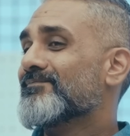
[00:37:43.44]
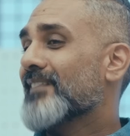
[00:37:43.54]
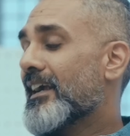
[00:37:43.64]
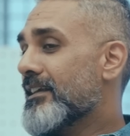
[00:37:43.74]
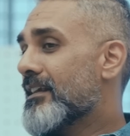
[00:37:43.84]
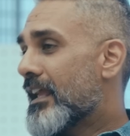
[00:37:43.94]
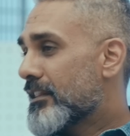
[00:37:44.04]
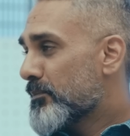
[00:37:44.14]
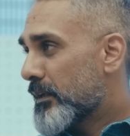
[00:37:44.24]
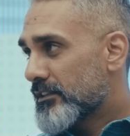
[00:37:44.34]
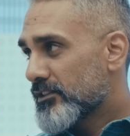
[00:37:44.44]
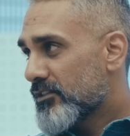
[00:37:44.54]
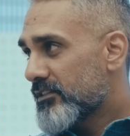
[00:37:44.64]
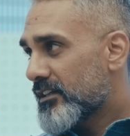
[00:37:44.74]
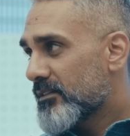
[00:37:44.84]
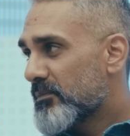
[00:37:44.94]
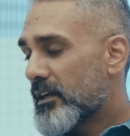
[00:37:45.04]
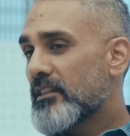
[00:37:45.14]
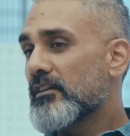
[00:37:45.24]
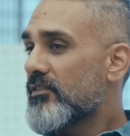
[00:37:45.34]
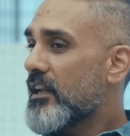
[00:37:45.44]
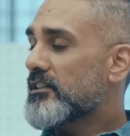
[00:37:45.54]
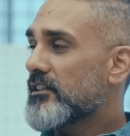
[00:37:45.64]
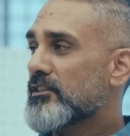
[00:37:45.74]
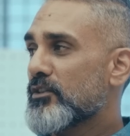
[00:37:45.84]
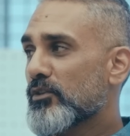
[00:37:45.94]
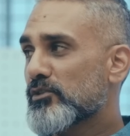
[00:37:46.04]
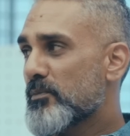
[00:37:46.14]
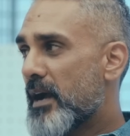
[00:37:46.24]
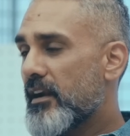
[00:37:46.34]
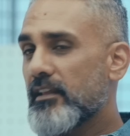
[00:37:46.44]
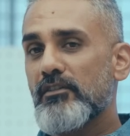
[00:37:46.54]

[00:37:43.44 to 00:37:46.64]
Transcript: I didn't like the pictures of it, but in the flesh it doesn't look so bad,